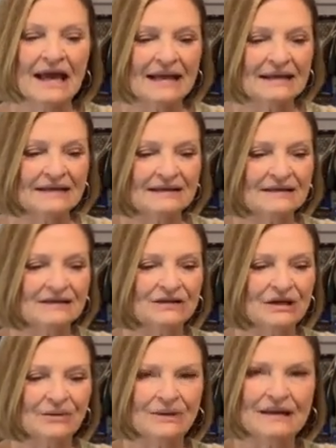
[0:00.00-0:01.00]
and
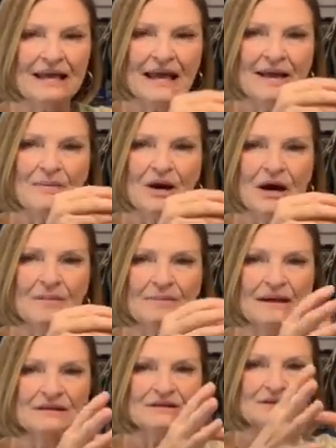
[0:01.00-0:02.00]
it came
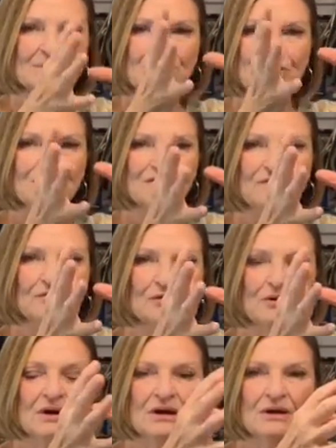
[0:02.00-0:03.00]
up, made this
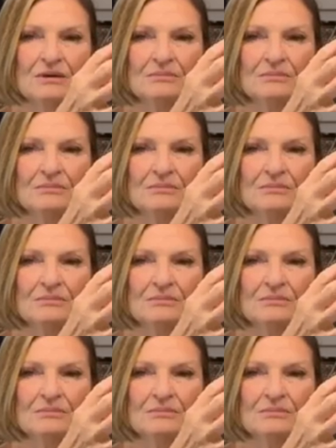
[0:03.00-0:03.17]
beautiful